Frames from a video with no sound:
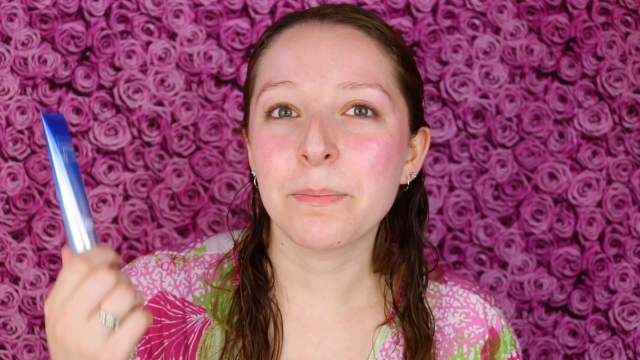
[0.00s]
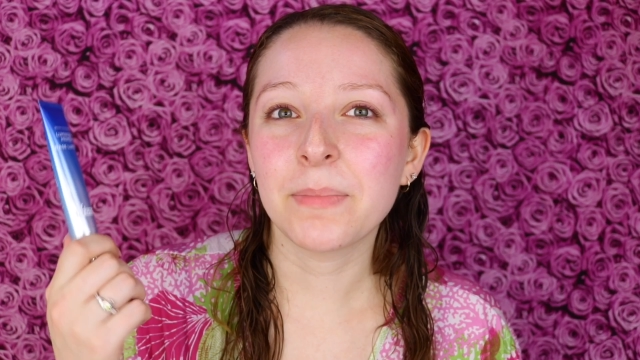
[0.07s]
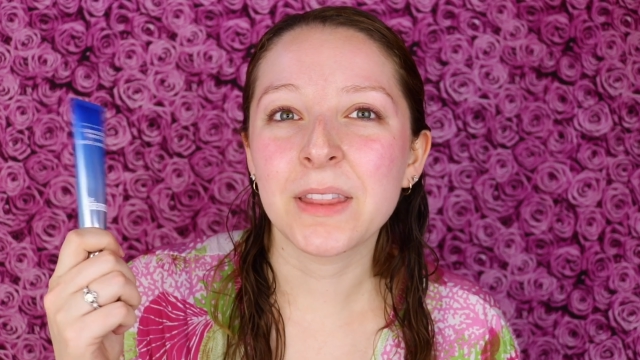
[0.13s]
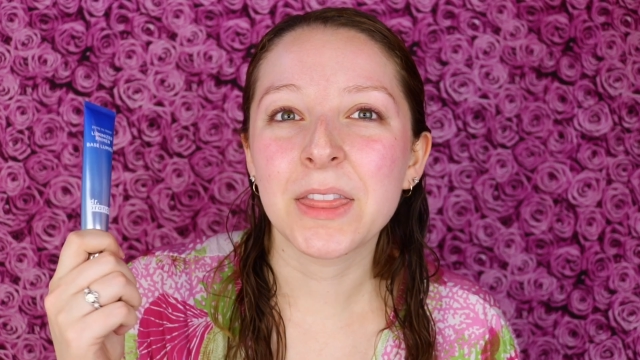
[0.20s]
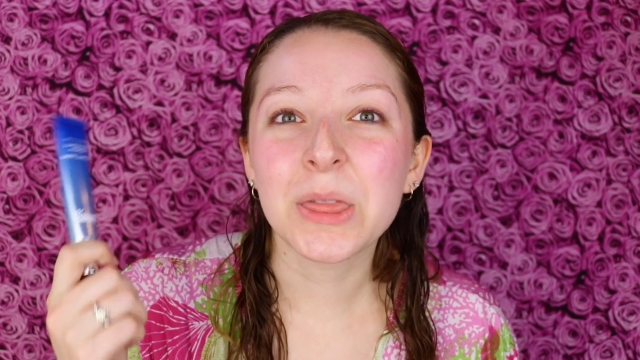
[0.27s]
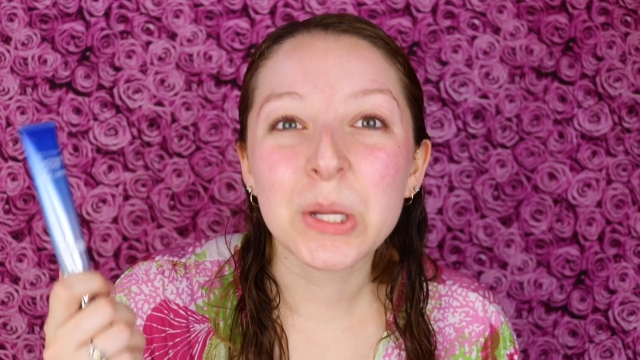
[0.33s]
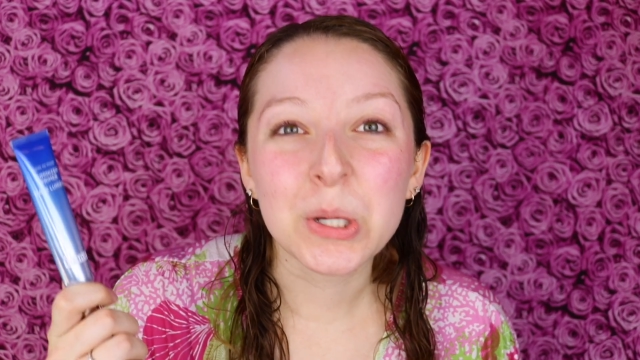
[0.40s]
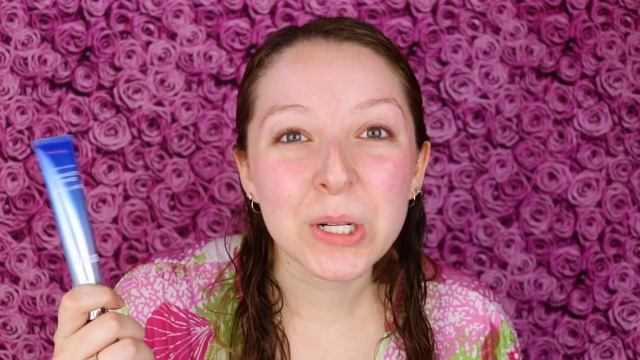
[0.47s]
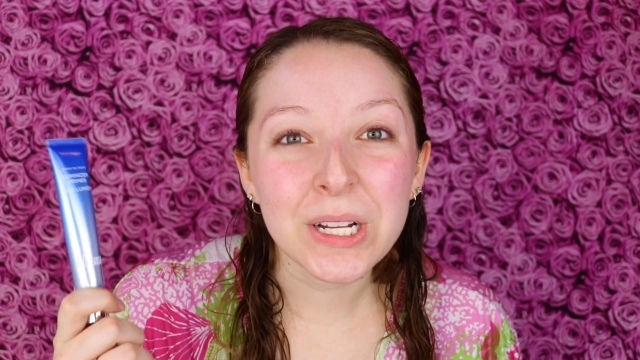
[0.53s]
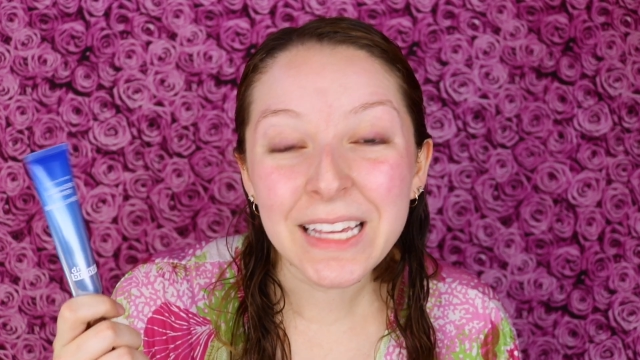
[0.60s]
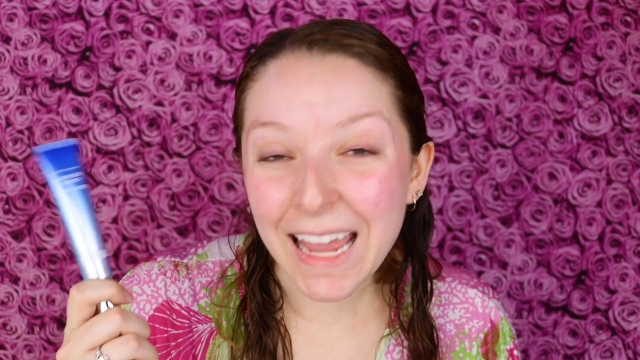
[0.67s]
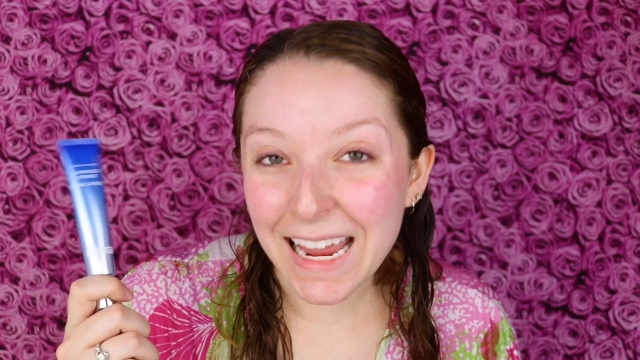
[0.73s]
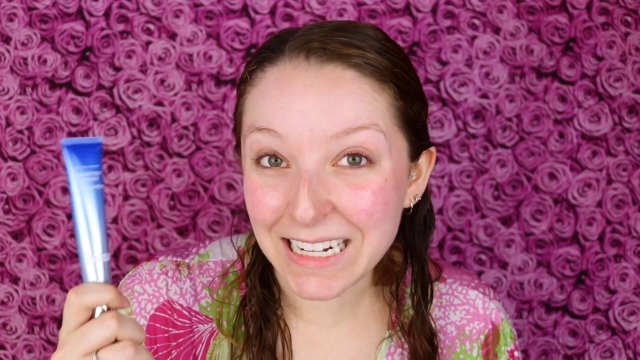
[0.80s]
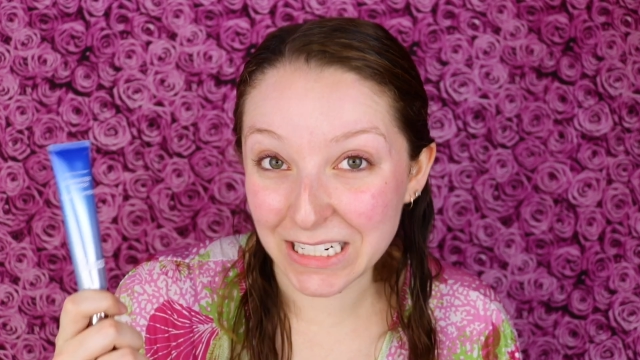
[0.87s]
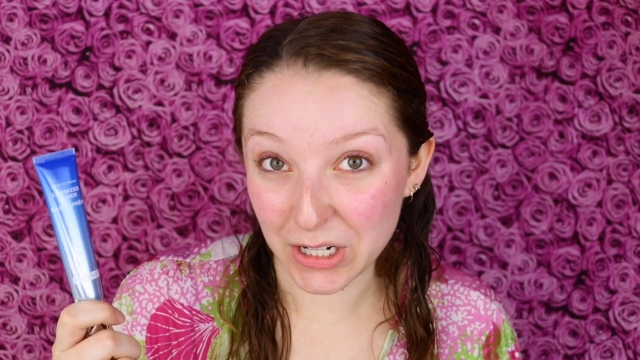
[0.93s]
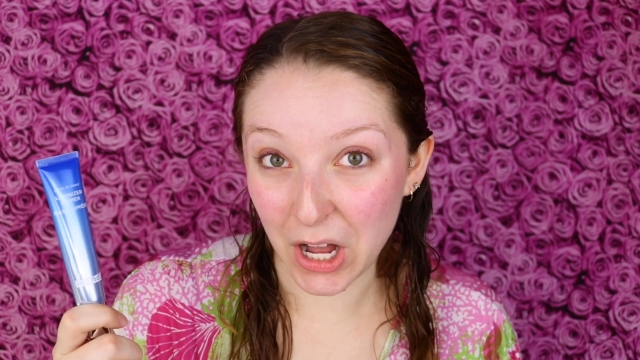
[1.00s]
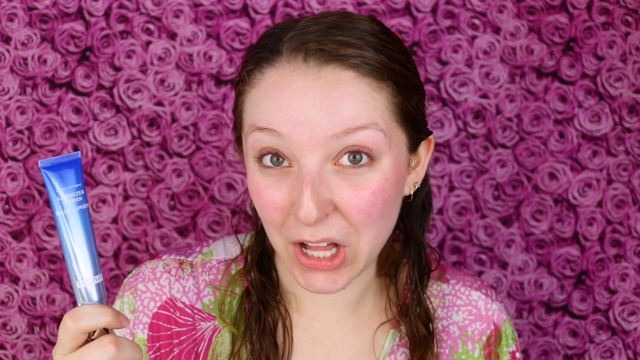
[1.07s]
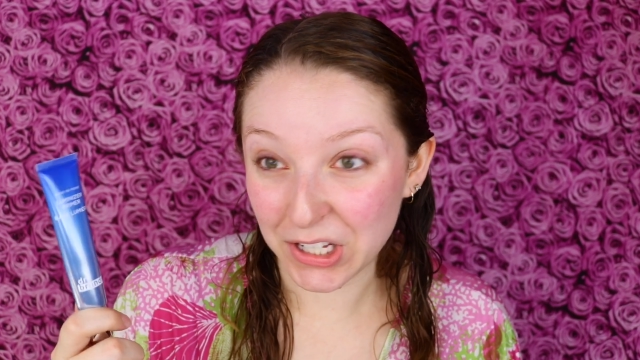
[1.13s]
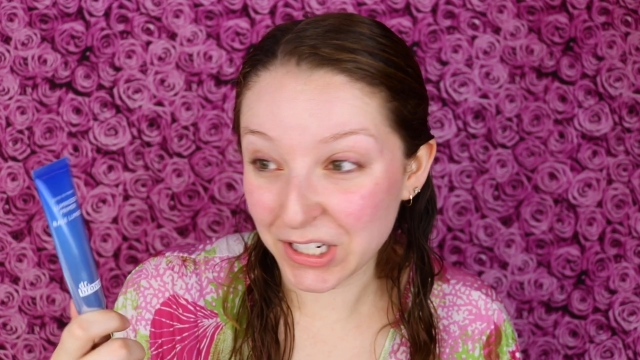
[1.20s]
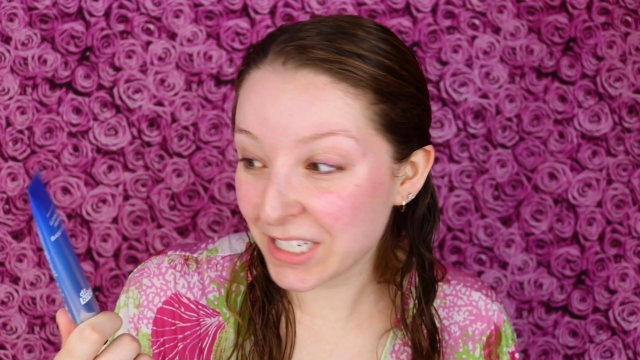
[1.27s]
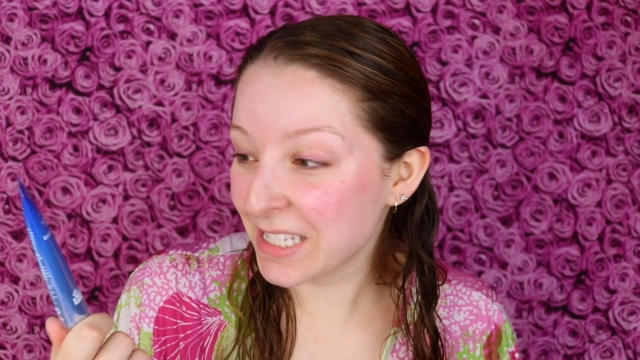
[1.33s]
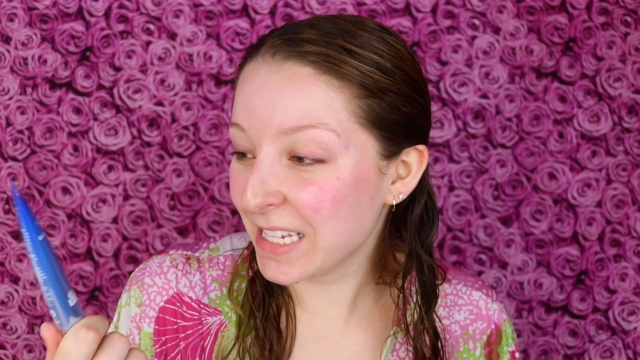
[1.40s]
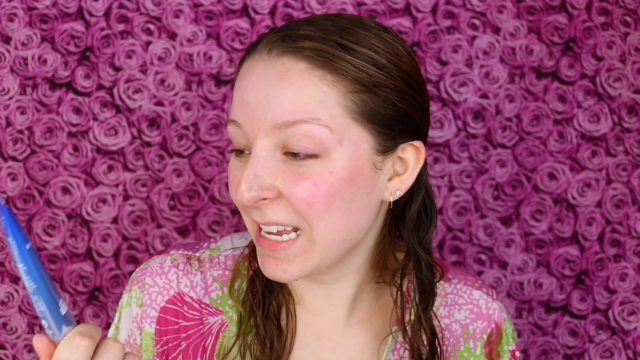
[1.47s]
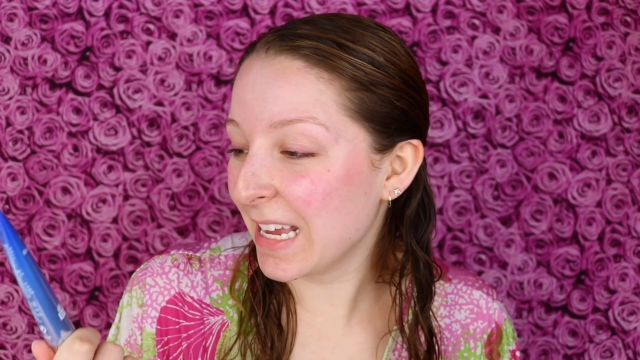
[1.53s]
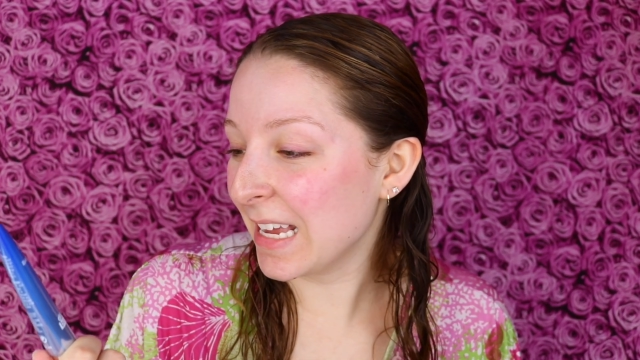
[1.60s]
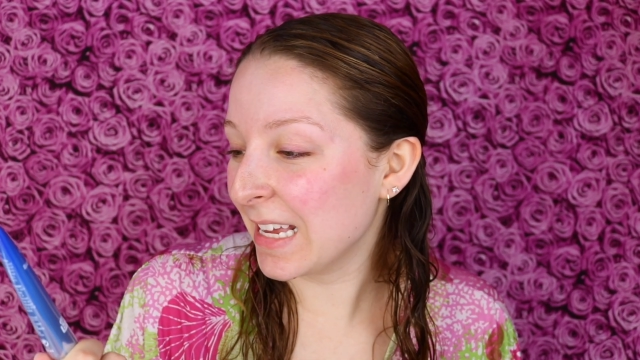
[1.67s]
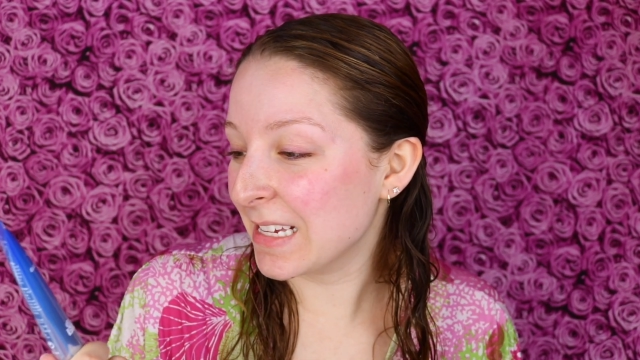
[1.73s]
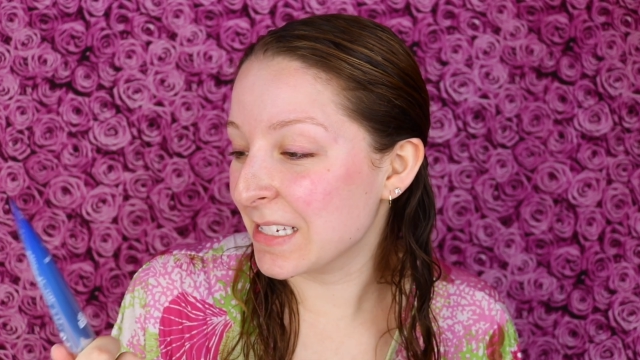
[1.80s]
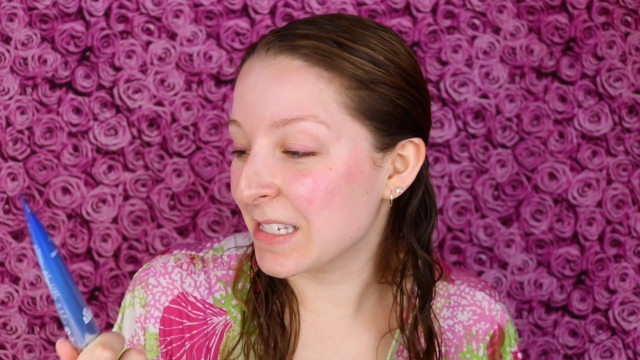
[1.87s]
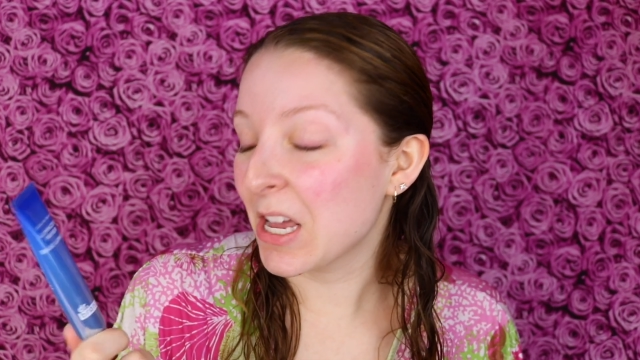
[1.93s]
But $38
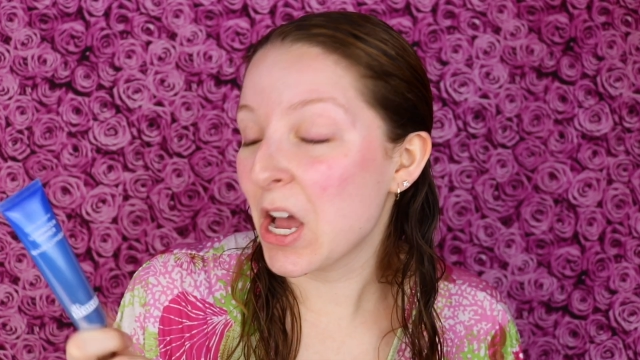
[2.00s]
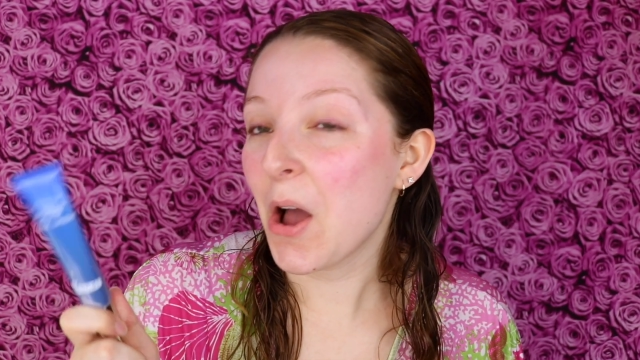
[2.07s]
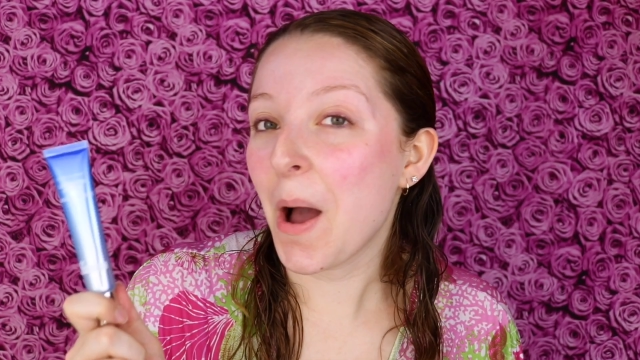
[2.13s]
is